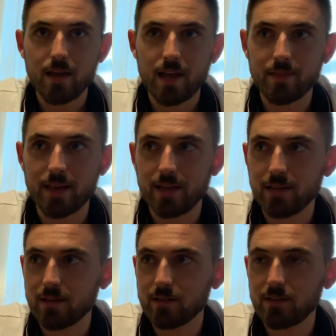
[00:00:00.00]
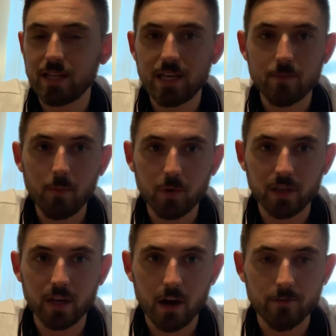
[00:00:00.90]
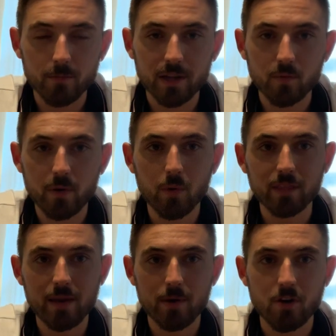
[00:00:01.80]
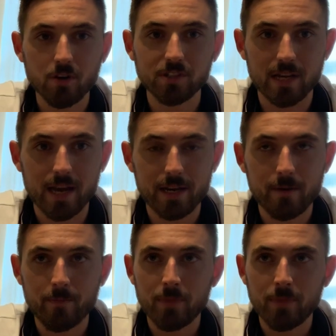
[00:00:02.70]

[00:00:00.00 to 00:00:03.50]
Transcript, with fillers: and they team up with the government. We want them on our side.